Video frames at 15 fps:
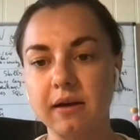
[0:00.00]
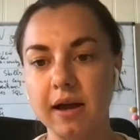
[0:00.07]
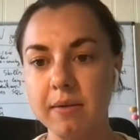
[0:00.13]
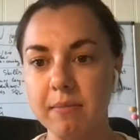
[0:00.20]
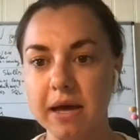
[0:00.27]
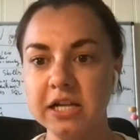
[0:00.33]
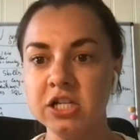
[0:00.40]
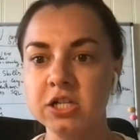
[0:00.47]

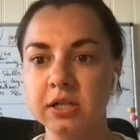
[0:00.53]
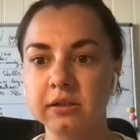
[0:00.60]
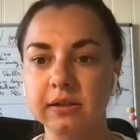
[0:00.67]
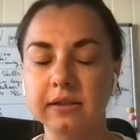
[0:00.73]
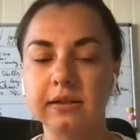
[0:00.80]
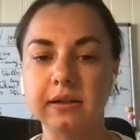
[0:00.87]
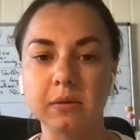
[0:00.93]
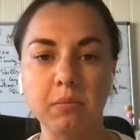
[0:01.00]
mentioned
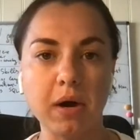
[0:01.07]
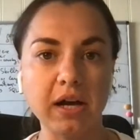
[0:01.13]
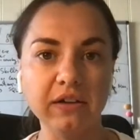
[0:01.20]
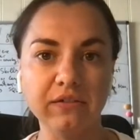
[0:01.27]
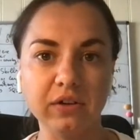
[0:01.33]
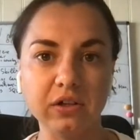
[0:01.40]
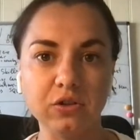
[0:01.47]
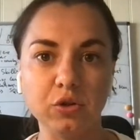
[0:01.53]
it in my
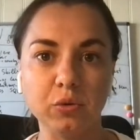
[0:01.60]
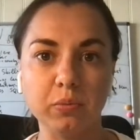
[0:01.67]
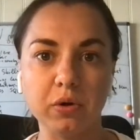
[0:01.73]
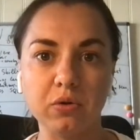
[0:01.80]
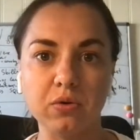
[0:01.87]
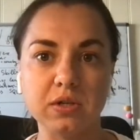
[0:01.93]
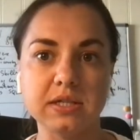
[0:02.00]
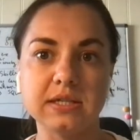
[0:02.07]
video
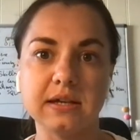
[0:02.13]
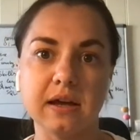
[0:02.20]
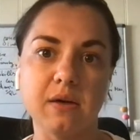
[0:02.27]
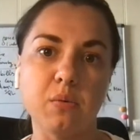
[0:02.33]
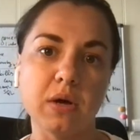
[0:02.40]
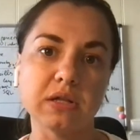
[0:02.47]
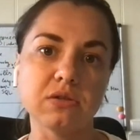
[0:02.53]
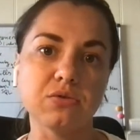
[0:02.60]
because I
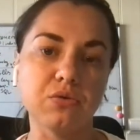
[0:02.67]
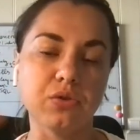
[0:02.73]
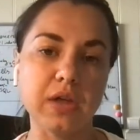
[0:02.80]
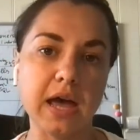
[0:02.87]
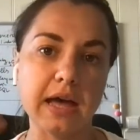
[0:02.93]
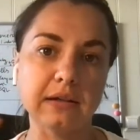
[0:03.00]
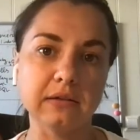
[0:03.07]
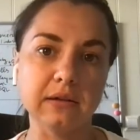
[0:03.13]
went through
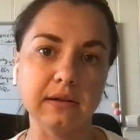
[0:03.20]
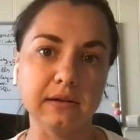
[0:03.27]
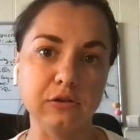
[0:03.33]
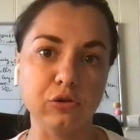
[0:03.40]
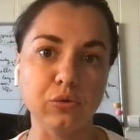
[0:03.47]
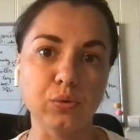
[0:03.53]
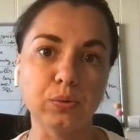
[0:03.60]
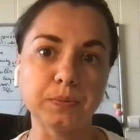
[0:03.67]
the
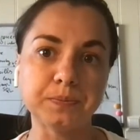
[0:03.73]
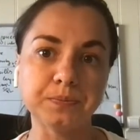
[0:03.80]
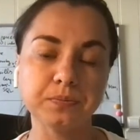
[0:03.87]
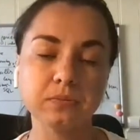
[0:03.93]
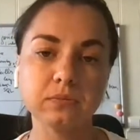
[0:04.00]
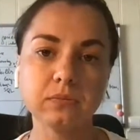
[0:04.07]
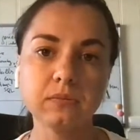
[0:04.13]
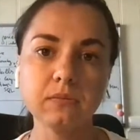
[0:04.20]
anti-new
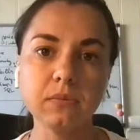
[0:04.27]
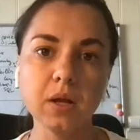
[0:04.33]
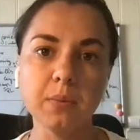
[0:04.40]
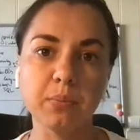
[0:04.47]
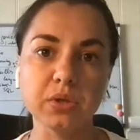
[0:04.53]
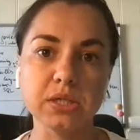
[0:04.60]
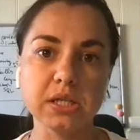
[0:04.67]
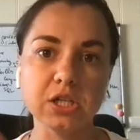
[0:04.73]

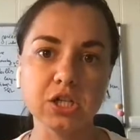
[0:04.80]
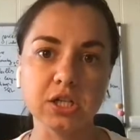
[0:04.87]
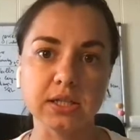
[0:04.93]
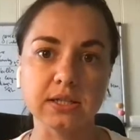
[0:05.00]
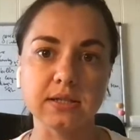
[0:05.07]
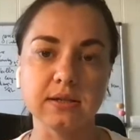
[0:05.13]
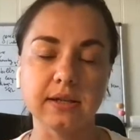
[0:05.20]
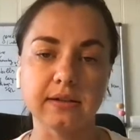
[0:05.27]

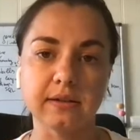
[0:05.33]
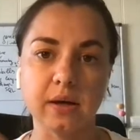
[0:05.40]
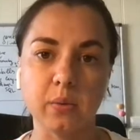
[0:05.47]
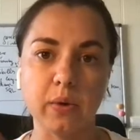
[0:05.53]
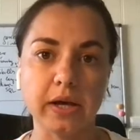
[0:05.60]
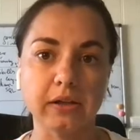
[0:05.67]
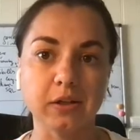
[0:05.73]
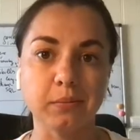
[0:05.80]
positions that are
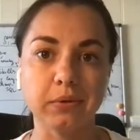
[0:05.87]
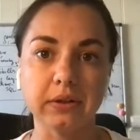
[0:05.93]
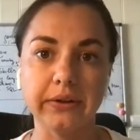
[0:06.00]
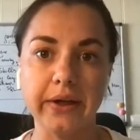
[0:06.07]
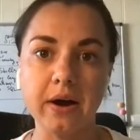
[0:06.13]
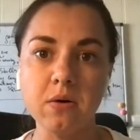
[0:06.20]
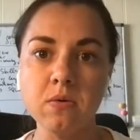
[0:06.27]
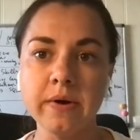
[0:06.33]
available
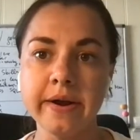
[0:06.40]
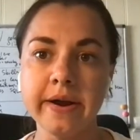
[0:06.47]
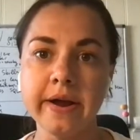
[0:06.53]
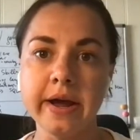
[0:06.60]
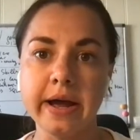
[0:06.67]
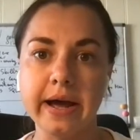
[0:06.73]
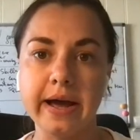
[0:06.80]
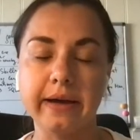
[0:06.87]
now,
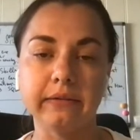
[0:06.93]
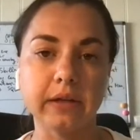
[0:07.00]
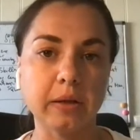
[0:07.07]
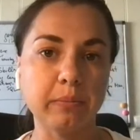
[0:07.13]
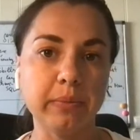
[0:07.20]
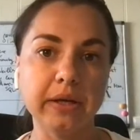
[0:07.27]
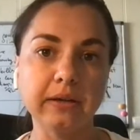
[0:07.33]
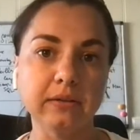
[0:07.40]
and I
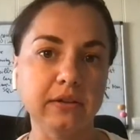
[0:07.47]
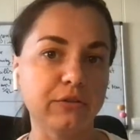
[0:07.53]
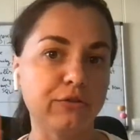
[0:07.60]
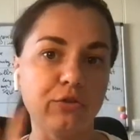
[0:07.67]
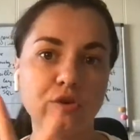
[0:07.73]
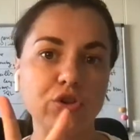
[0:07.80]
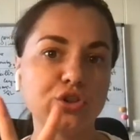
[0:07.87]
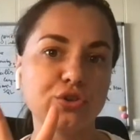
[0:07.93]
picked the
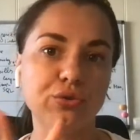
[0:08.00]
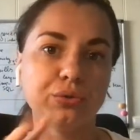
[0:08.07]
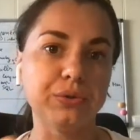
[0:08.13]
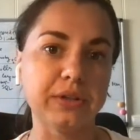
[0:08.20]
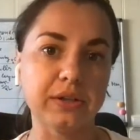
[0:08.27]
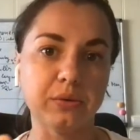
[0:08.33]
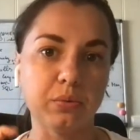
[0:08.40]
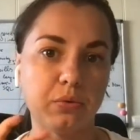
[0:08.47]
first two
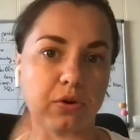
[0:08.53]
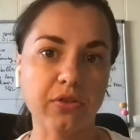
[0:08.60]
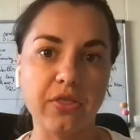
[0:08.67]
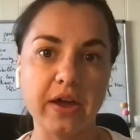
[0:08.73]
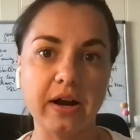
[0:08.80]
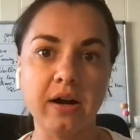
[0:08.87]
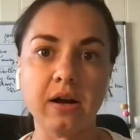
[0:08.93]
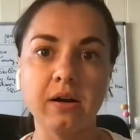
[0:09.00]
that were
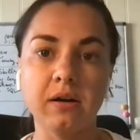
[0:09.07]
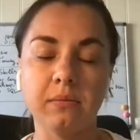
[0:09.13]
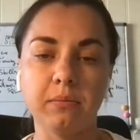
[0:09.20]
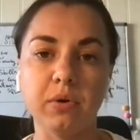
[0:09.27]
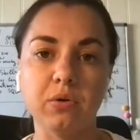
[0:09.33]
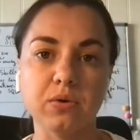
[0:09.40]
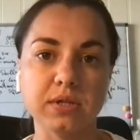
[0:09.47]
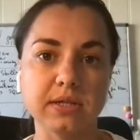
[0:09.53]
there
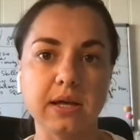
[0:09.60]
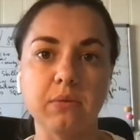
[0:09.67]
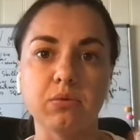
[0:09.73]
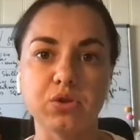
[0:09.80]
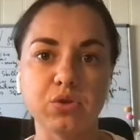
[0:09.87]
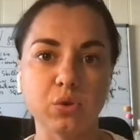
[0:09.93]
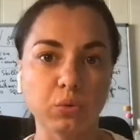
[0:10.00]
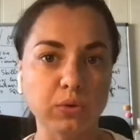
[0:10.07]
because they were
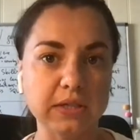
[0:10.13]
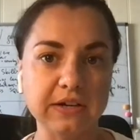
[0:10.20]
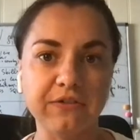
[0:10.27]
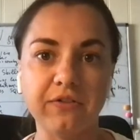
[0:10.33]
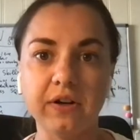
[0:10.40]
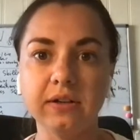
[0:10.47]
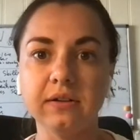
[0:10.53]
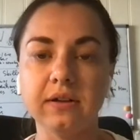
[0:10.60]
so
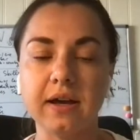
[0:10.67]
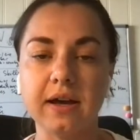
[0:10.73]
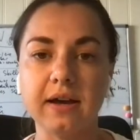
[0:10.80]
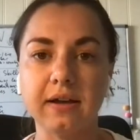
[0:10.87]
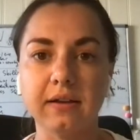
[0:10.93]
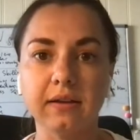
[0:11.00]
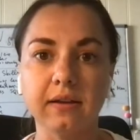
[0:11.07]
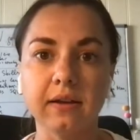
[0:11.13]

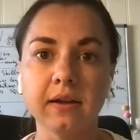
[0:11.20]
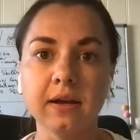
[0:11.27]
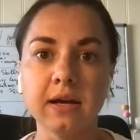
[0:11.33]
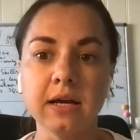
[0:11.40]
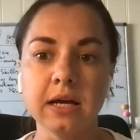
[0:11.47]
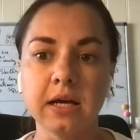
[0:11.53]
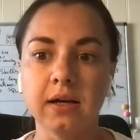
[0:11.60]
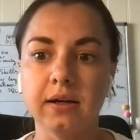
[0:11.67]
different.
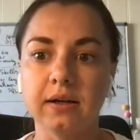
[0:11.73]
And